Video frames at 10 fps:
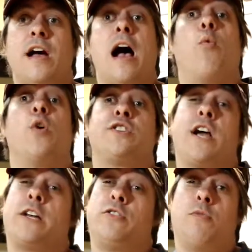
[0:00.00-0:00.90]
I wish
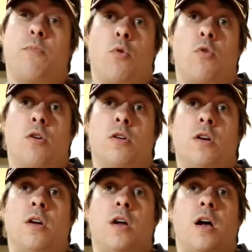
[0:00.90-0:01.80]
I could do more.
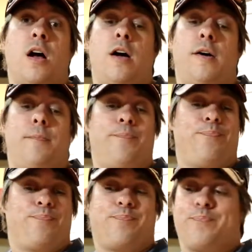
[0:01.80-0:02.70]

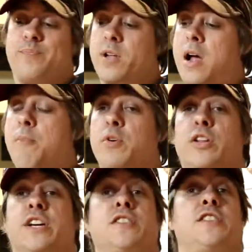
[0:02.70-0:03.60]
I'm
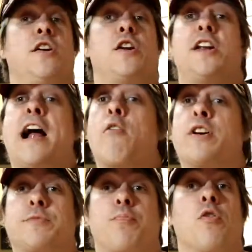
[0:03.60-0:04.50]
really considering an
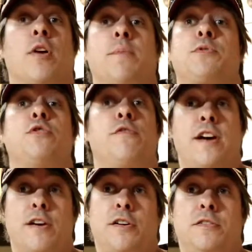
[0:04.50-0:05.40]
outreach program to
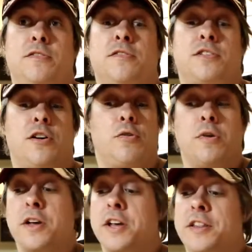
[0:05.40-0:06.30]
veterans. So
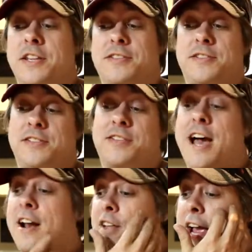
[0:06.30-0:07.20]
this is just
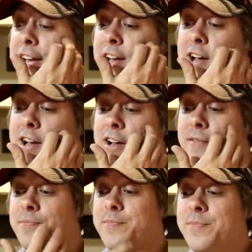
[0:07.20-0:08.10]
kind of like
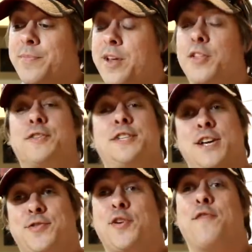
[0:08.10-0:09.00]
a little
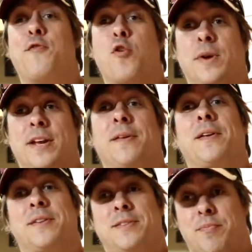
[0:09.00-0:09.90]
test run for me
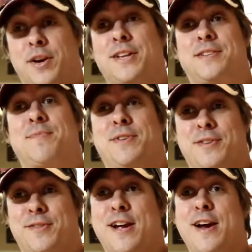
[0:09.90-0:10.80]
to bring this to
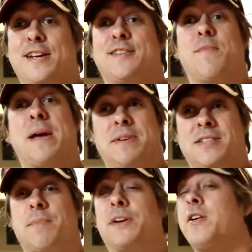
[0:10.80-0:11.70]
Mr. Larry, because there may be
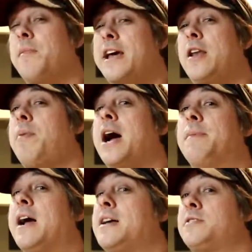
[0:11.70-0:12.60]
something coming down the
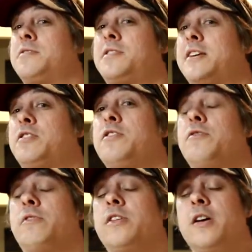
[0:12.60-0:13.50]
pipe, guys, so stay tuned.